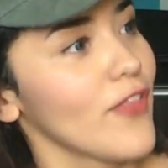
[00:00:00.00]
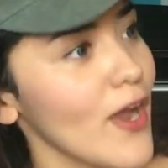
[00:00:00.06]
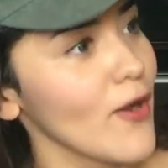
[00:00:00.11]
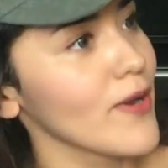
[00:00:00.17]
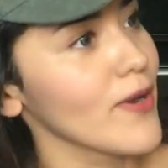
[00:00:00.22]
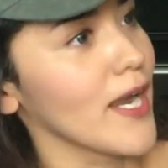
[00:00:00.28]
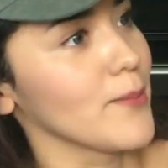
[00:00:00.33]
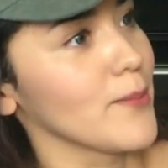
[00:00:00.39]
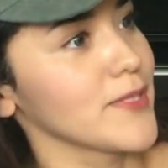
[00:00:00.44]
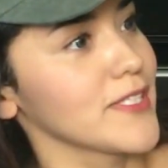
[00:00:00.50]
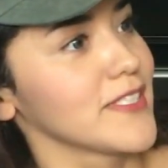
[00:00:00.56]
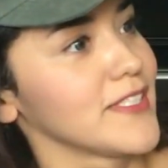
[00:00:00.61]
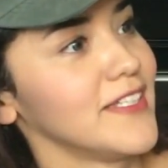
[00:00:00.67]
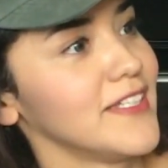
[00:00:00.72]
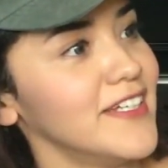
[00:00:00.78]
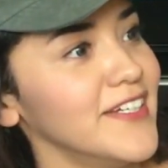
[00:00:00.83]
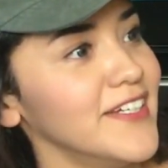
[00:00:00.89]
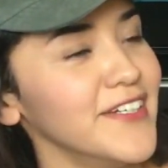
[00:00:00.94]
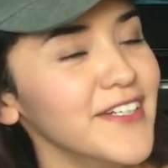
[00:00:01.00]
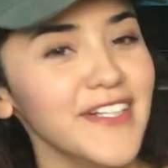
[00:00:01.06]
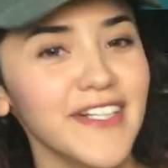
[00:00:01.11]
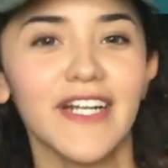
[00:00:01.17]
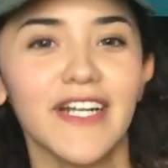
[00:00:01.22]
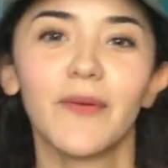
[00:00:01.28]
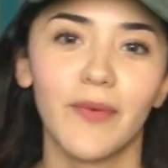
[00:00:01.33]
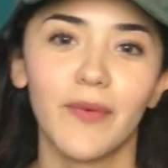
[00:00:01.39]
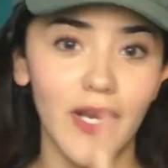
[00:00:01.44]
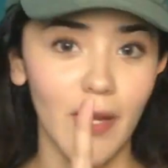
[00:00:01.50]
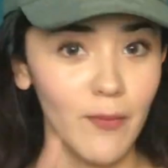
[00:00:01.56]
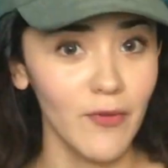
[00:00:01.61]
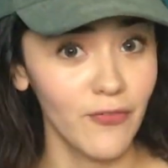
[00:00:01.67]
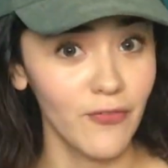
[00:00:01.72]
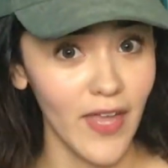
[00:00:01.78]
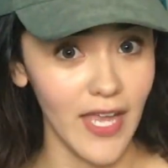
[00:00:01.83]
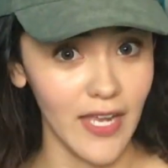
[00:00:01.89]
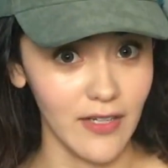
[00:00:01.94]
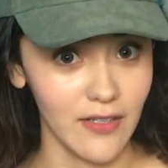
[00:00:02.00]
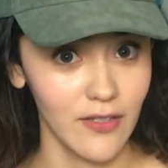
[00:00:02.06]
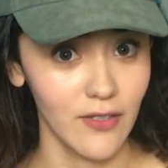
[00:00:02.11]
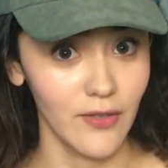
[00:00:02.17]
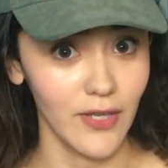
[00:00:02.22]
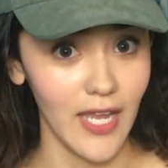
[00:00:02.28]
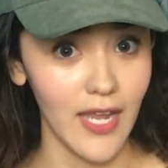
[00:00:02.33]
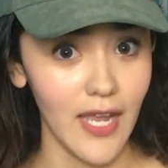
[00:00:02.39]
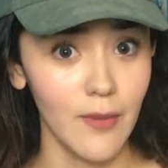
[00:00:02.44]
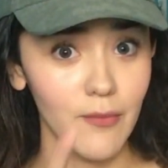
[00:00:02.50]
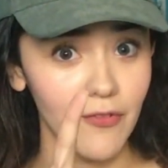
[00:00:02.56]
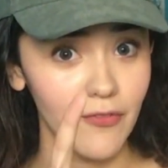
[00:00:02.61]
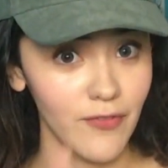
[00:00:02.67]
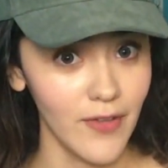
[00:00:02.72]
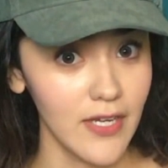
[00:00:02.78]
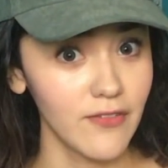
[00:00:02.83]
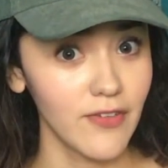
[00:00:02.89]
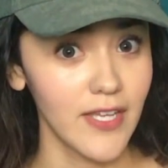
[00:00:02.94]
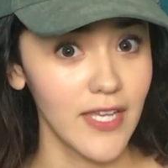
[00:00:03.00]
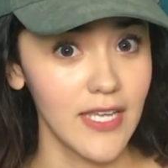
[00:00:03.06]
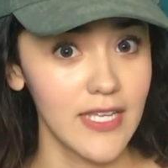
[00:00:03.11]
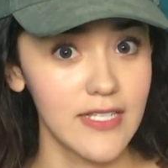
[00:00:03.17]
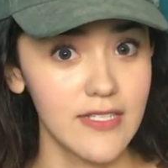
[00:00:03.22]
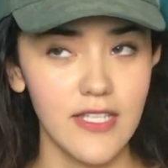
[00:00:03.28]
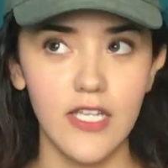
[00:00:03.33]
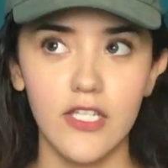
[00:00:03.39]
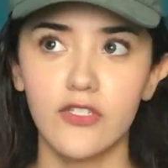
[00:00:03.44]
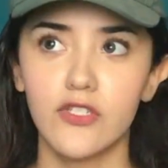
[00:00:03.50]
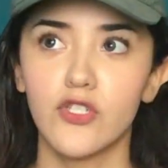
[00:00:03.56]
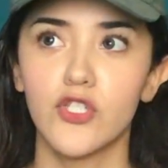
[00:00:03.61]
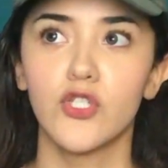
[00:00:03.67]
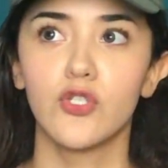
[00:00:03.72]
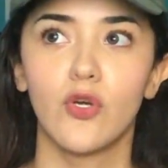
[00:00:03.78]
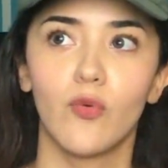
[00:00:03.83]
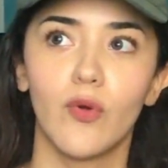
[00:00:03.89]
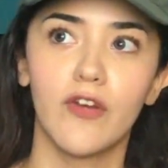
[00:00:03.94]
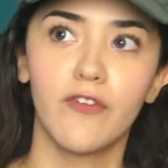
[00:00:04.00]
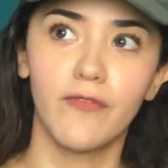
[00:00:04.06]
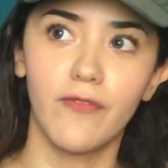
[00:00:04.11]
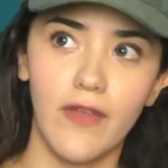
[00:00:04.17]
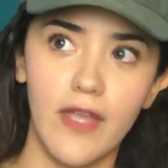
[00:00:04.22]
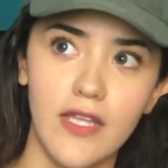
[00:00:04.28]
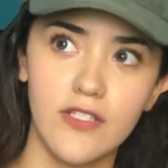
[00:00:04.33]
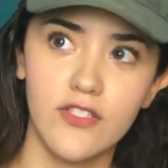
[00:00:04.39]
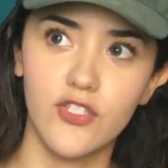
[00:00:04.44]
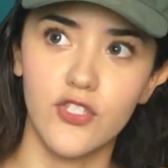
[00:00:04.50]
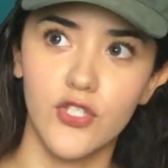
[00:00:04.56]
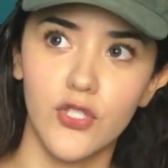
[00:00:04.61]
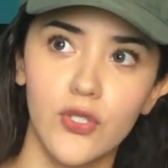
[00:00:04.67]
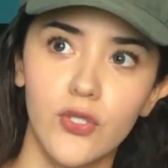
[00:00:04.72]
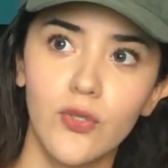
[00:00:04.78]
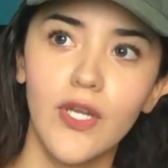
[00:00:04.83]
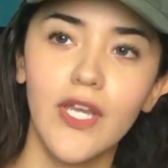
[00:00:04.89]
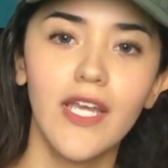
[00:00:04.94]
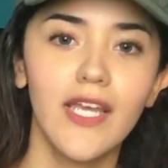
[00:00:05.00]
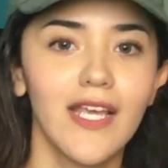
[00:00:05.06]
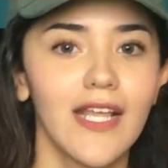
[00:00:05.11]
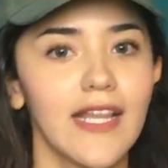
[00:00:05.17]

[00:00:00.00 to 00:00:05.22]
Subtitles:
That rhymes. But I'm a fan, okay? I'm a fan of his, and do you know what fans do?